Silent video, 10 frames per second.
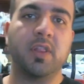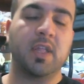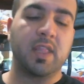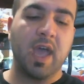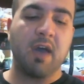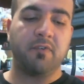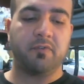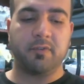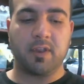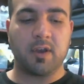that they have
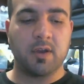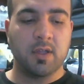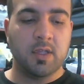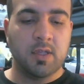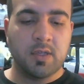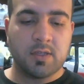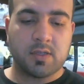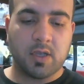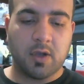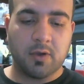over there.
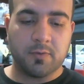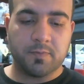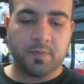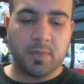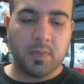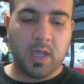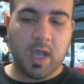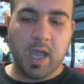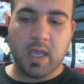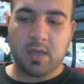So
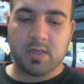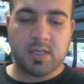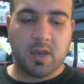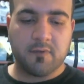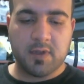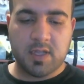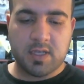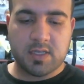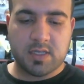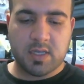I discovered
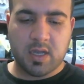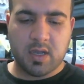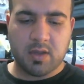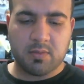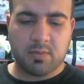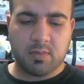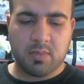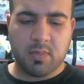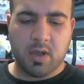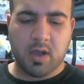this on
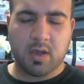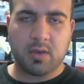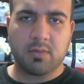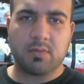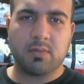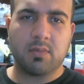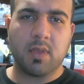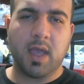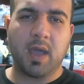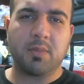
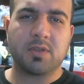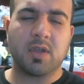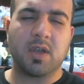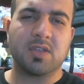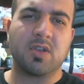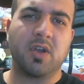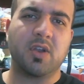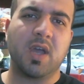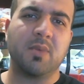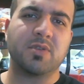Amazon. I saw it
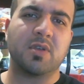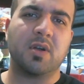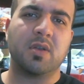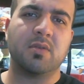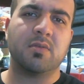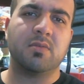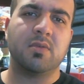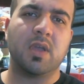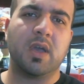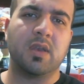on Amazon
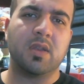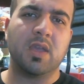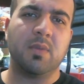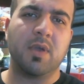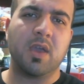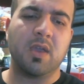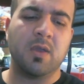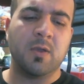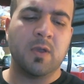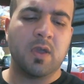and eBay.
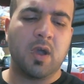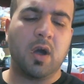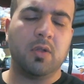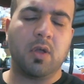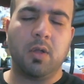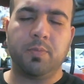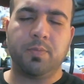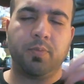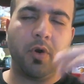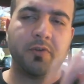I'll
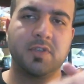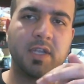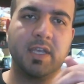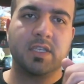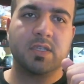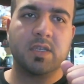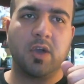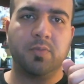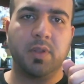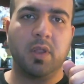post the links
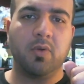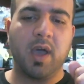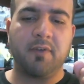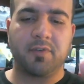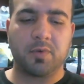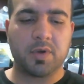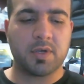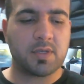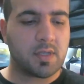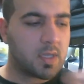down below
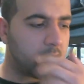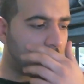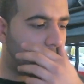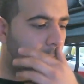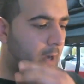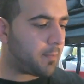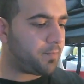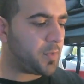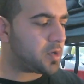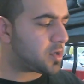afterwards.
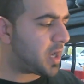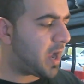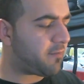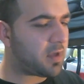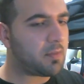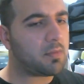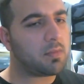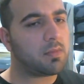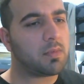You should have them.